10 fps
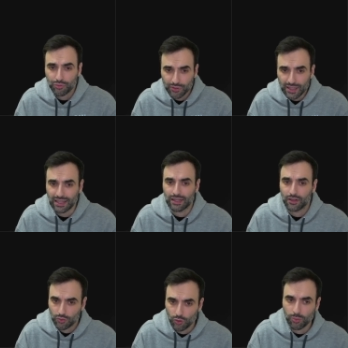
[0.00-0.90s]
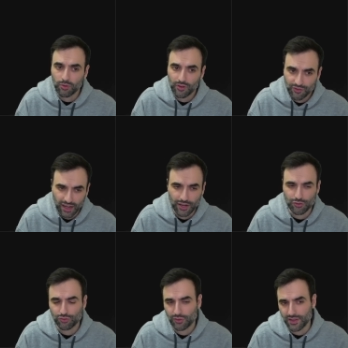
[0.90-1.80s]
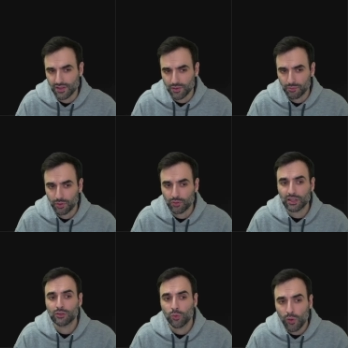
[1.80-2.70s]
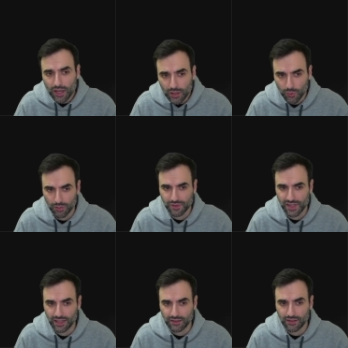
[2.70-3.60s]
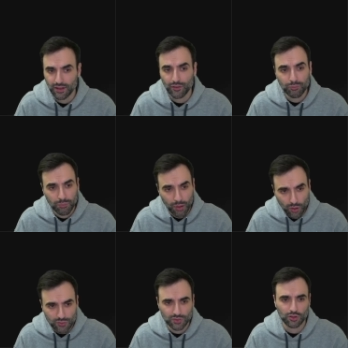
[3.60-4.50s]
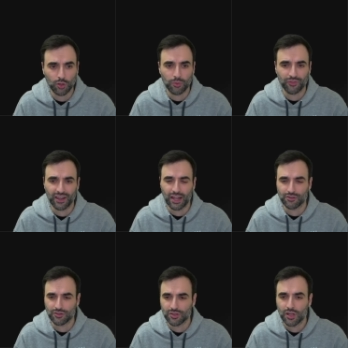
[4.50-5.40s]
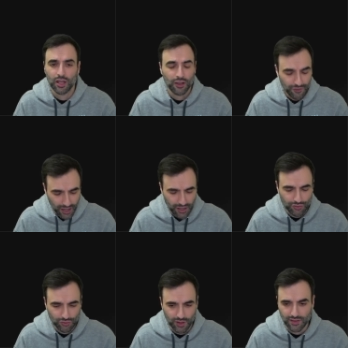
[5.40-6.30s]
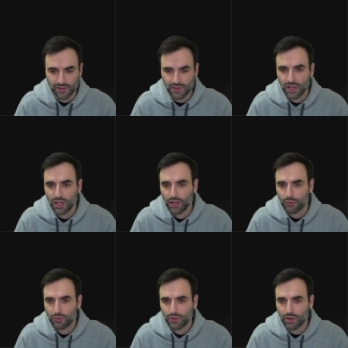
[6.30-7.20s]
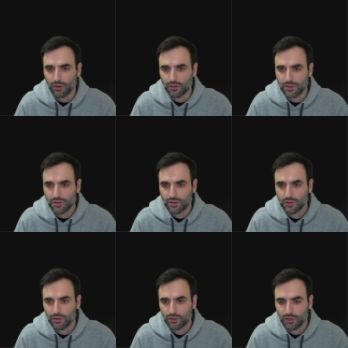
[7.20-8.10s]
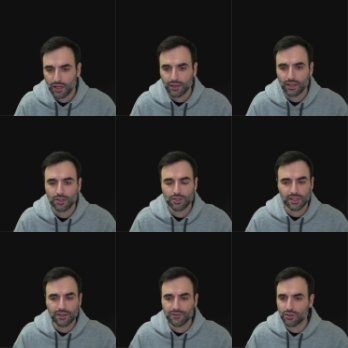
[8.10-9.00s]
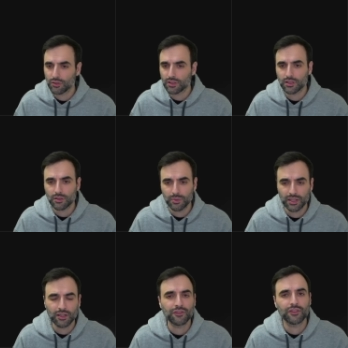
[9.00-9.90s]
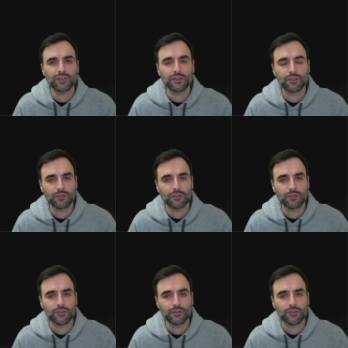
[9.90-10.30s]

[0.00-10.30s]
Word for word: pre global financial crisis, but only 21% of post global financials financial crisis returns. Okay, then it just gives you a little bit of